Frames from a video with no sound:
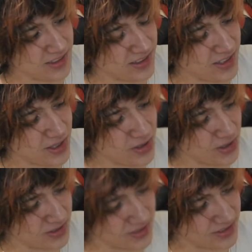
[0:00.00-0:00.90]
you
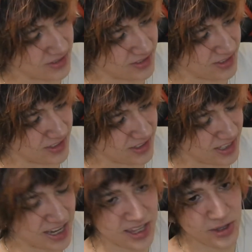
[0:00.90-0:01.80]
know,
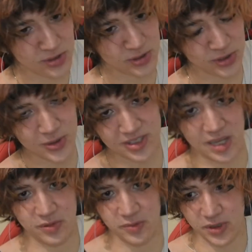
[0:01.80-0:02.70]
getting used to your
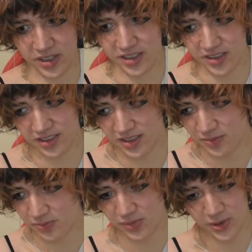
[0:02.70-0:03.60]
type of beauty. Because
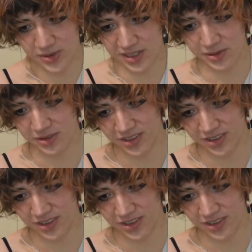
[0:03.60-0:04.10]
beauty's everywhere,